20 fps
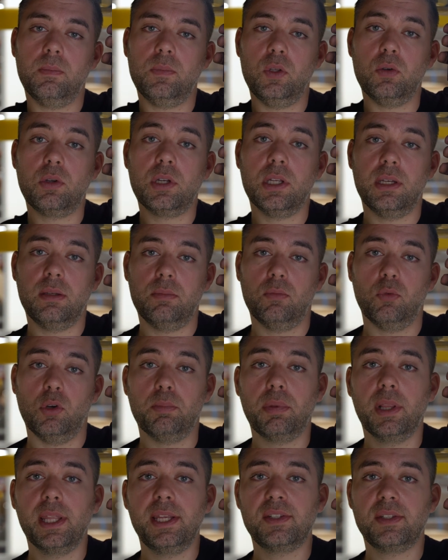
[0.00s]
You can
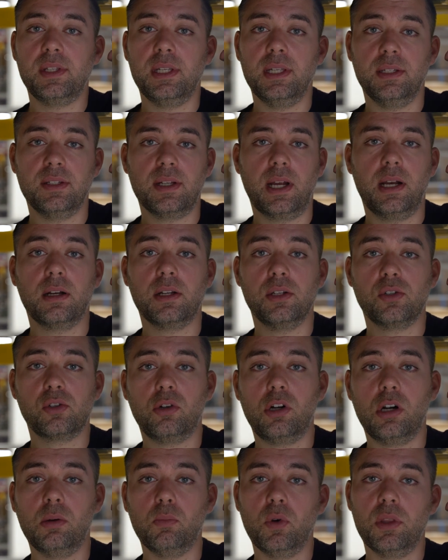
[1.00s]
replace the entire
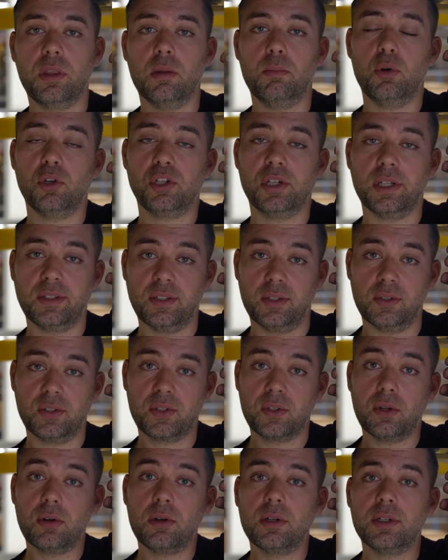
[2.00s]
control arm with the bushings
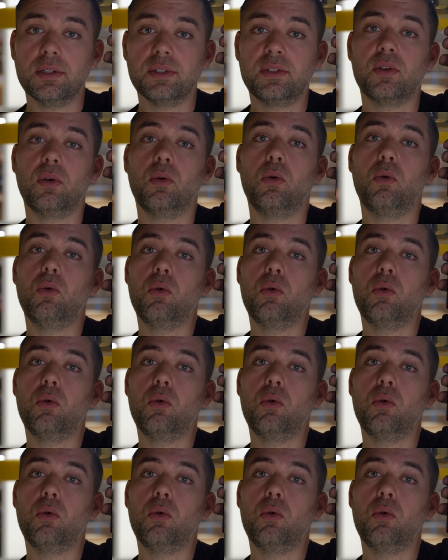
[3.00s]
installed,